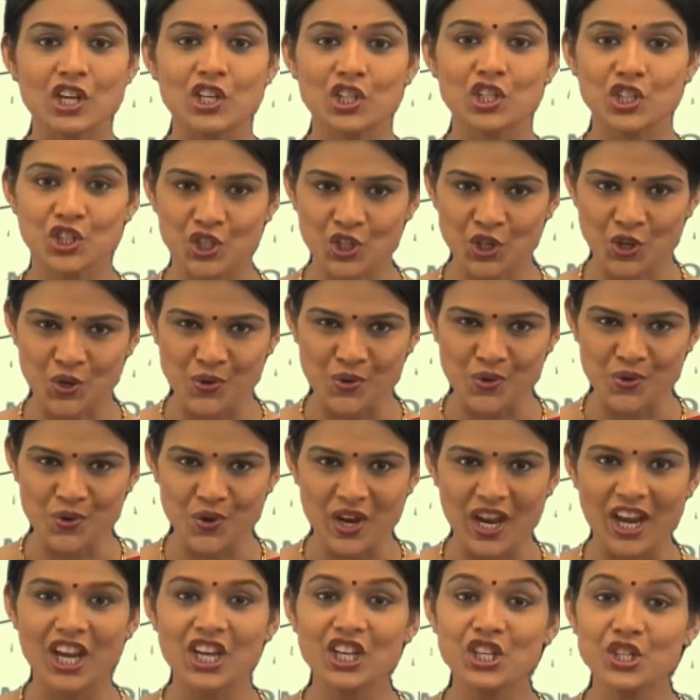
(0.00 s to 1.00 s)
So,
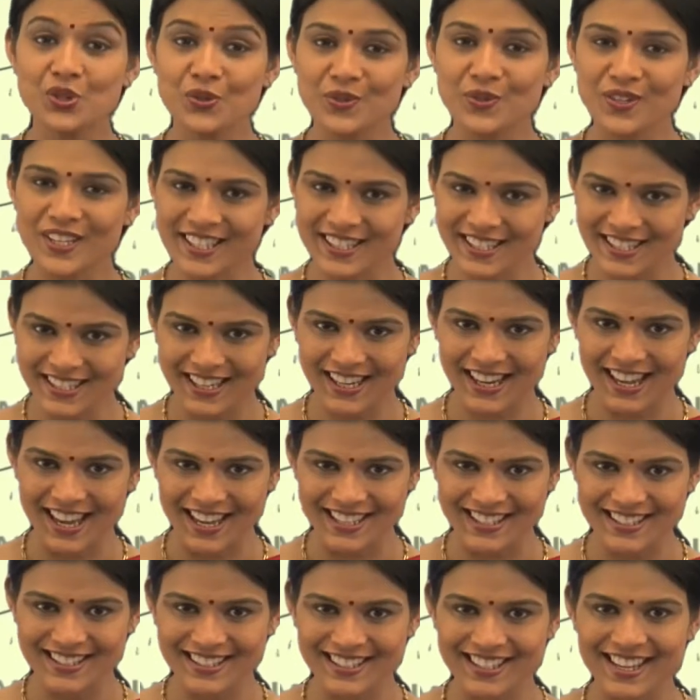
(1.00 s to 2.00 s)
in today's
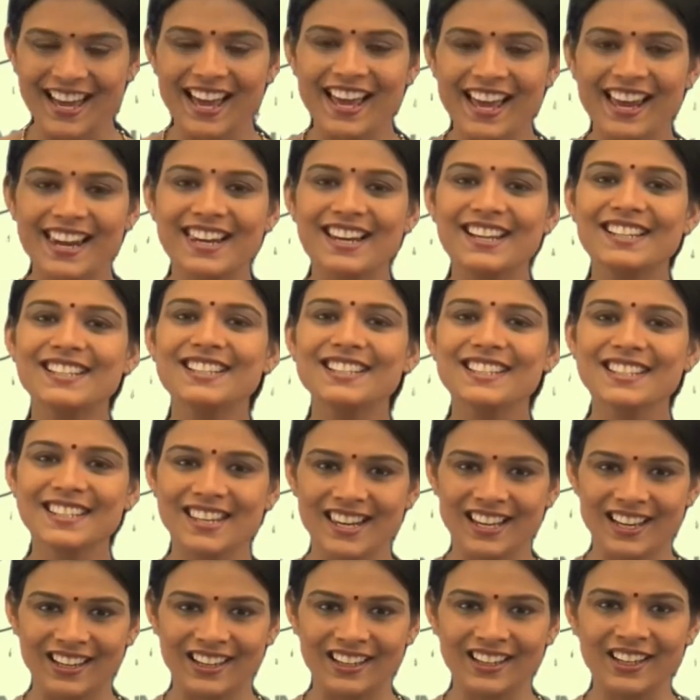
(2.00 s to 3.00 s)
class, let us
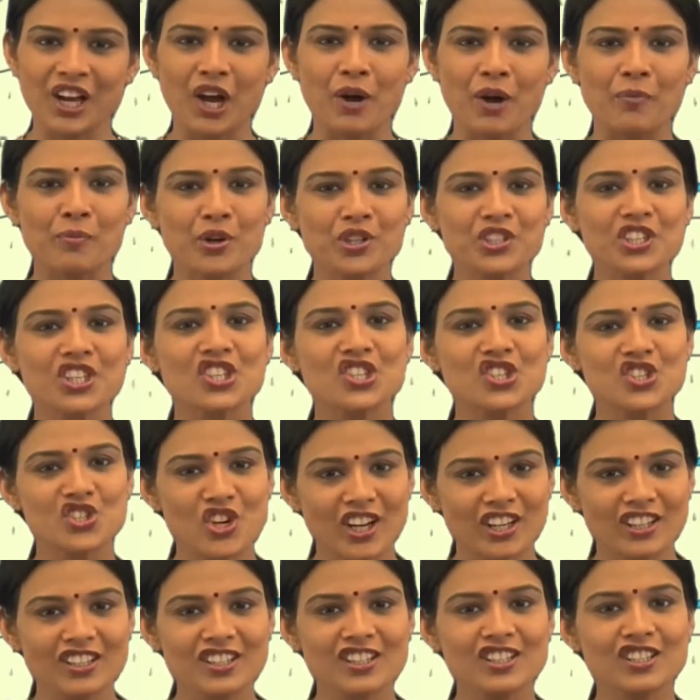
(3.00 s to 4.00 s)
learn about the
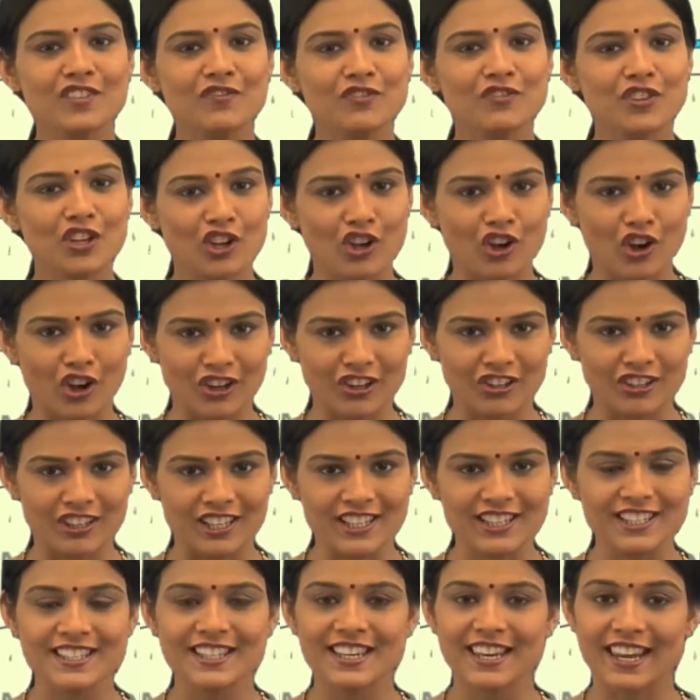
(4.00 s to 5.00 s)
struggles of the
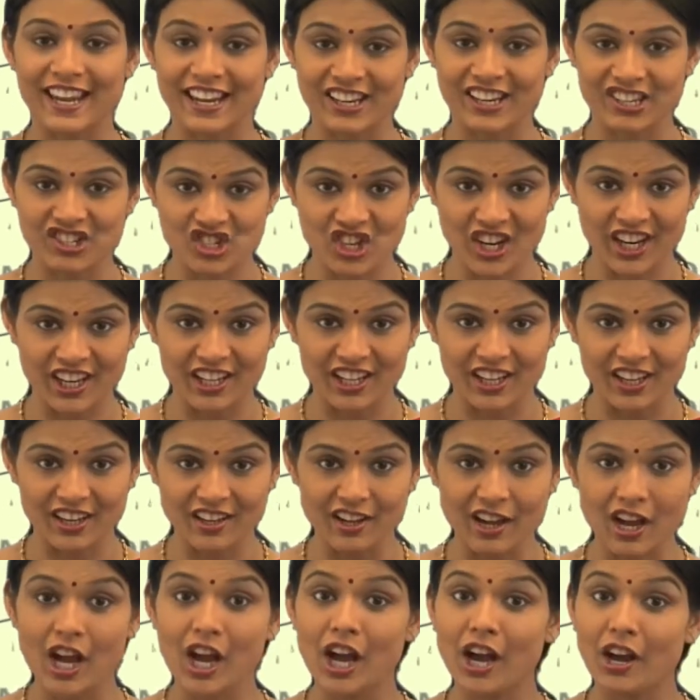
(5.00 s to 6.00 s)
colonies like China,
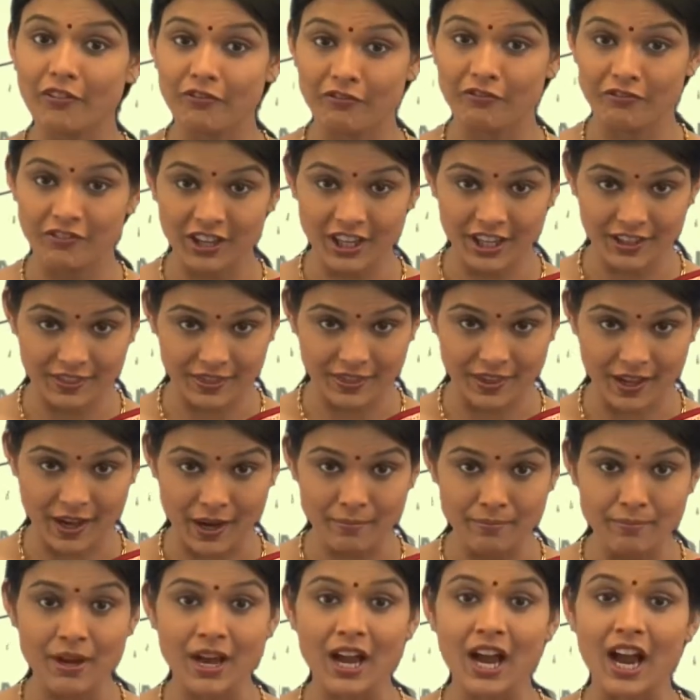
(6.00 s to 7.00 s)

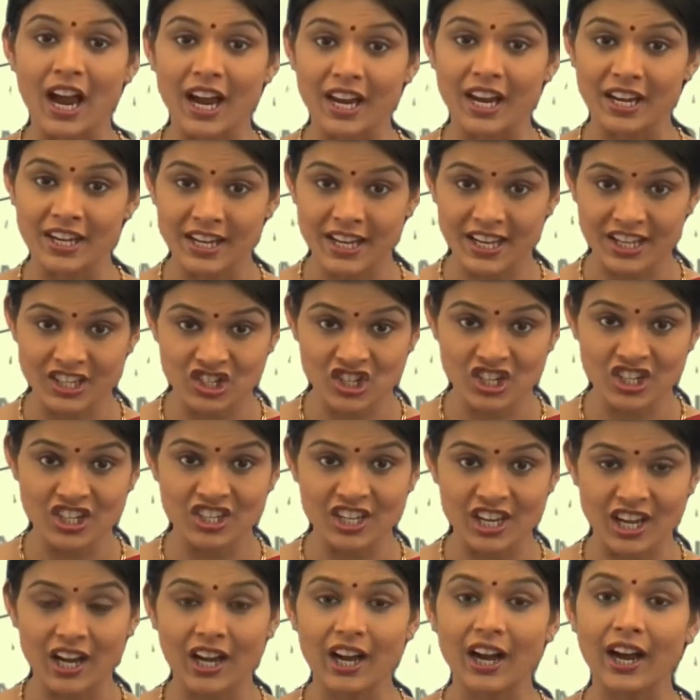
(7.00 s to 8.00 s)
Vietnam and
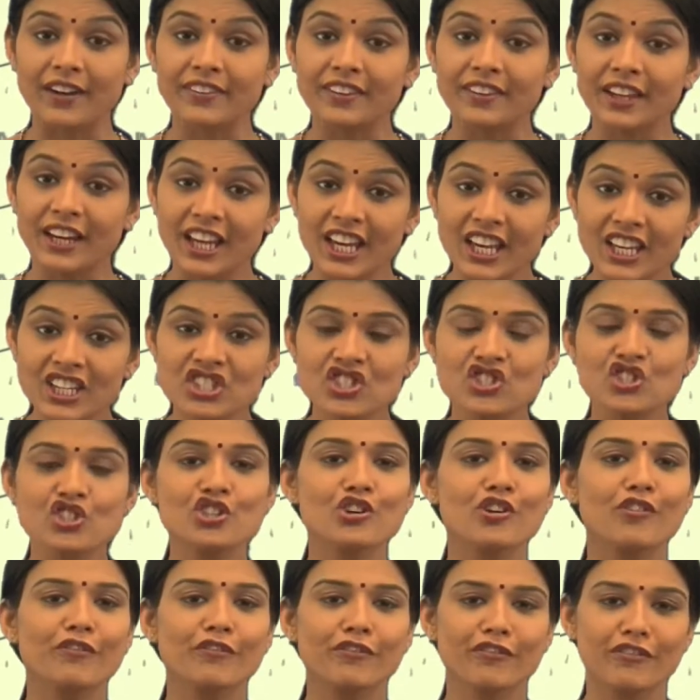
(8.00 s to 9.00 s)
Nigeria and their history
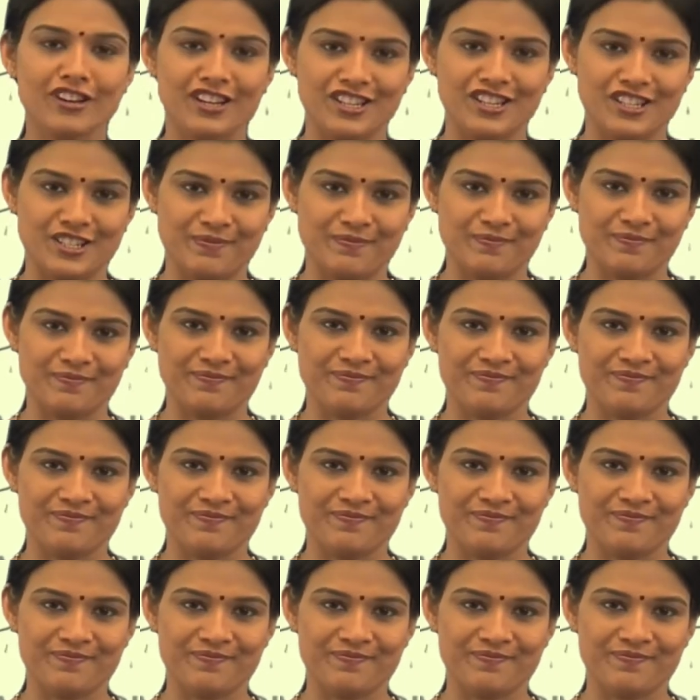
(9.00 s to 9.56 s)
of freedom.